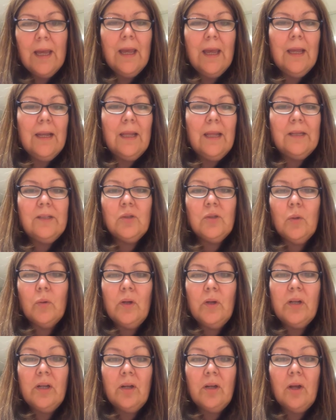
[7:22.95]
and like
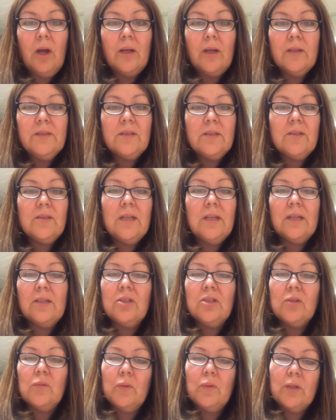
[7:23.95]
totally lost, and
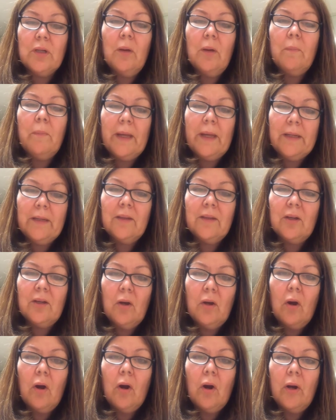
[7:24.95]
she would come back in the
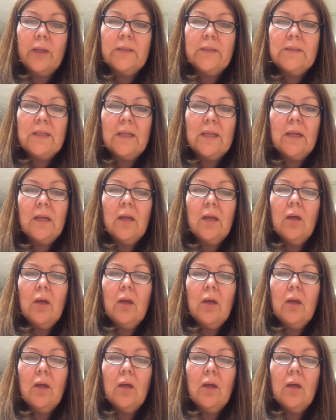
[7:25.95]
car and said,